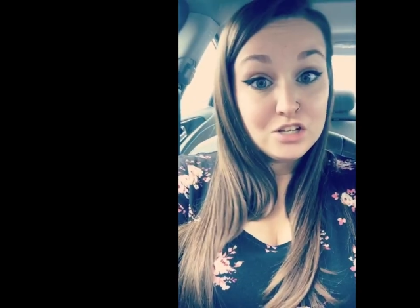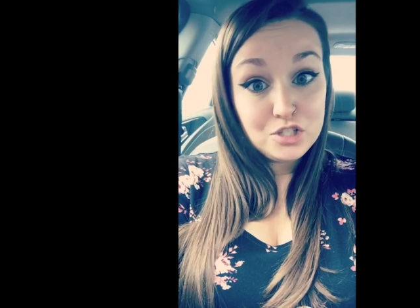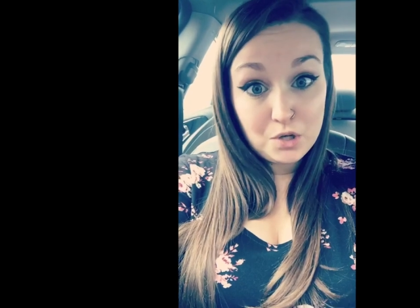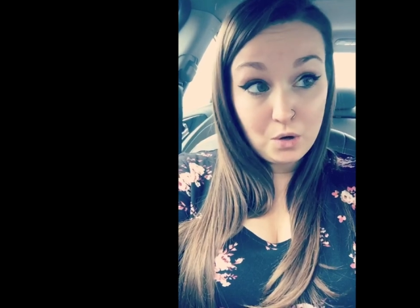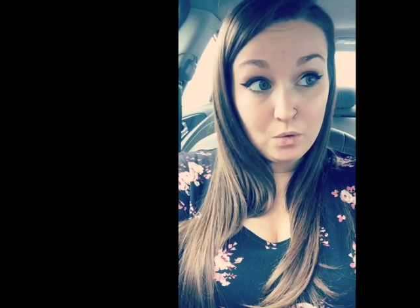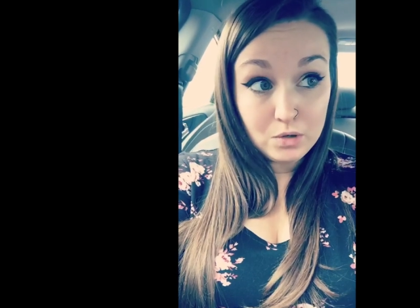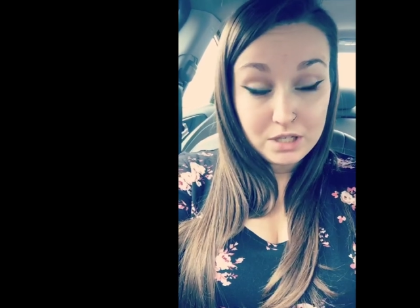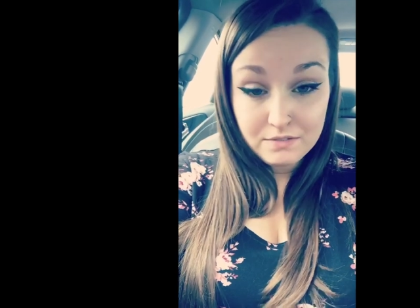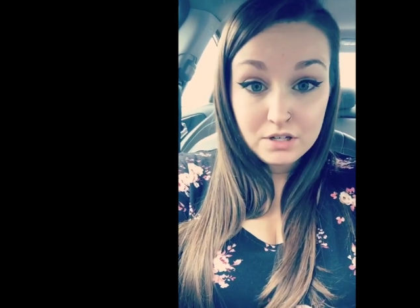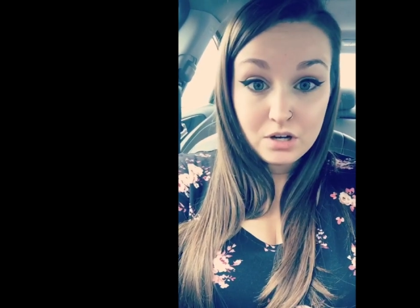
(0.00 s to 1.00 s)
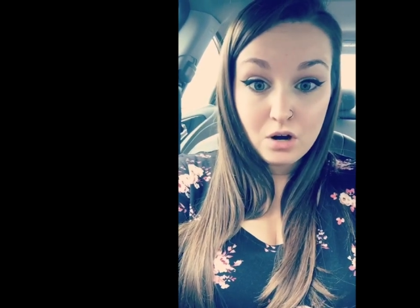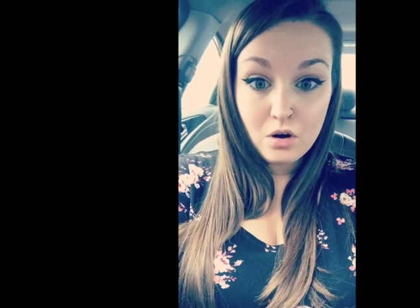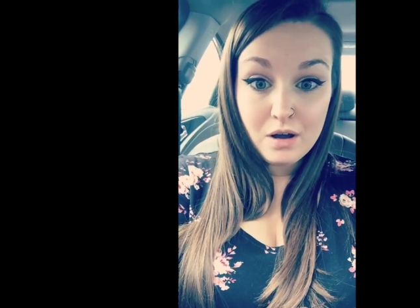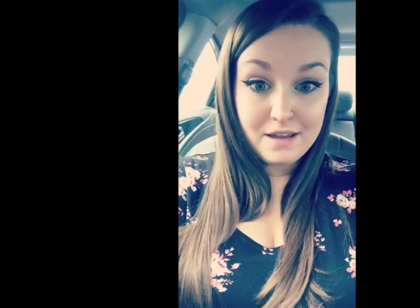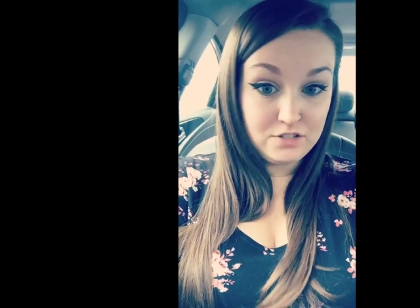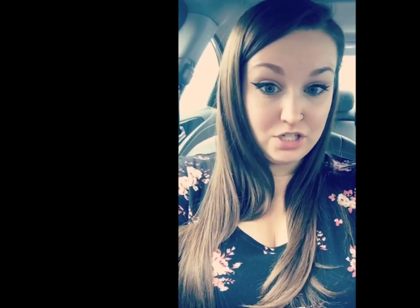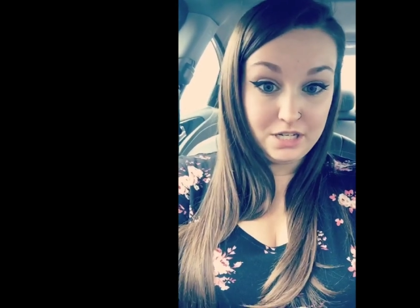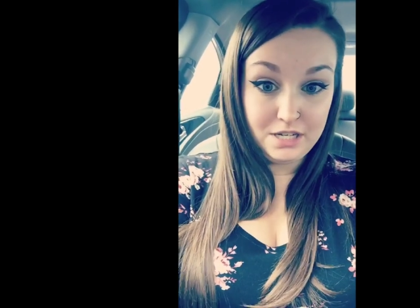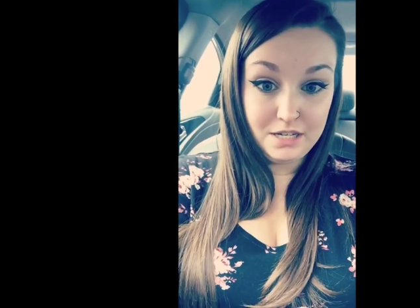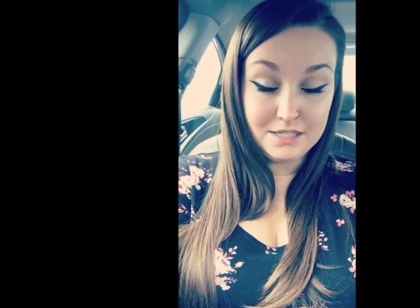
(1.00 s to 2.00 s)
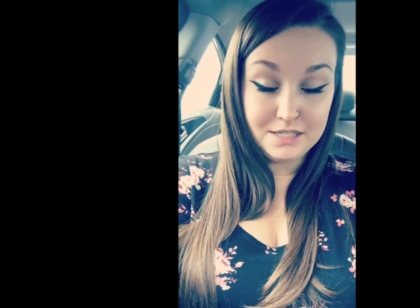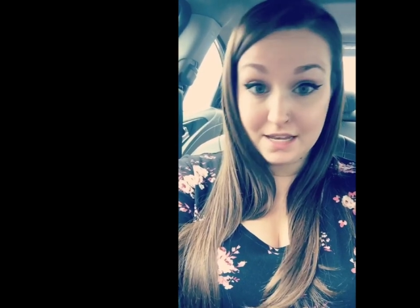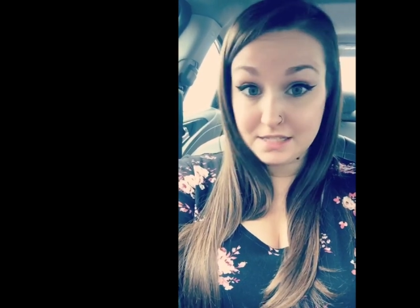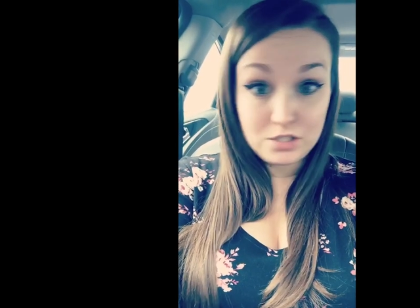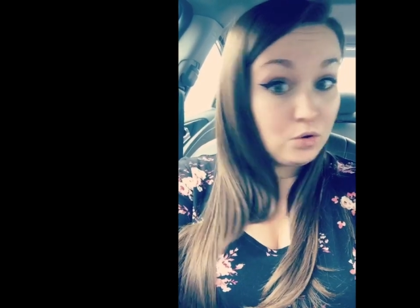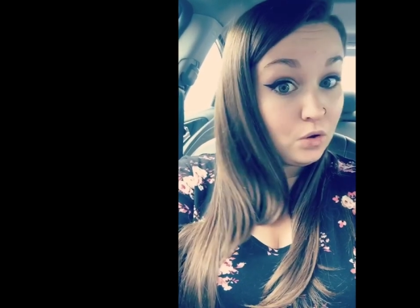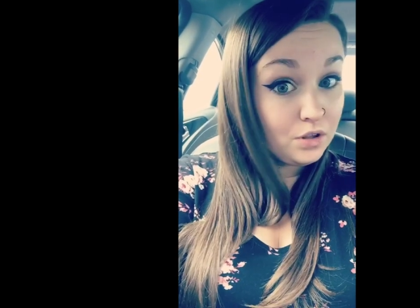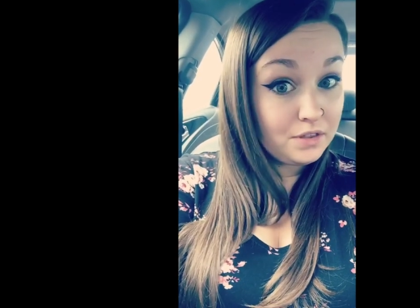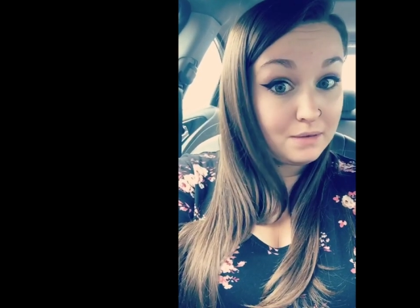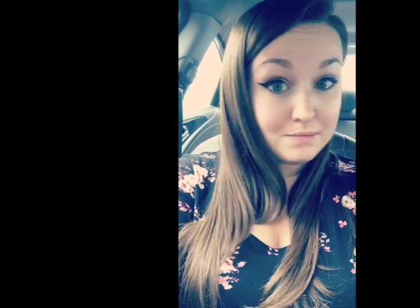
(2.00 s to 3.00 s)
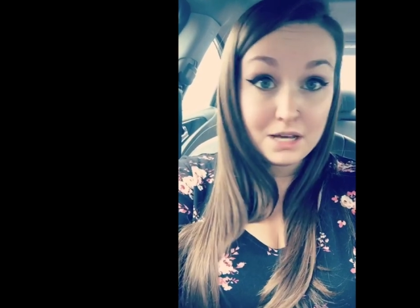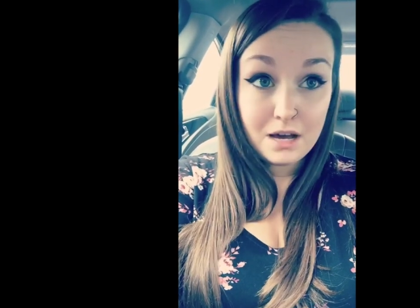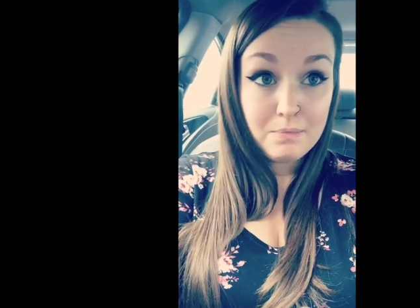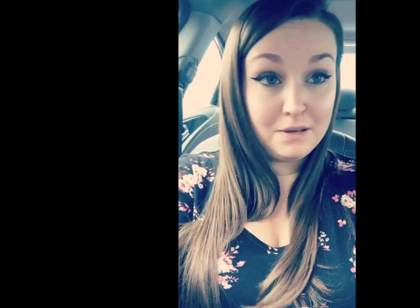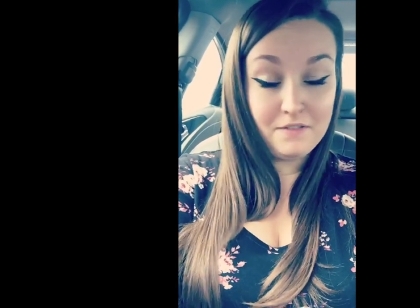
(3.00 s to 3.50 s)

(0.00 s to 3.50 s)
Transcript: So we'll give it a go. If she says it's cool, thumbs up.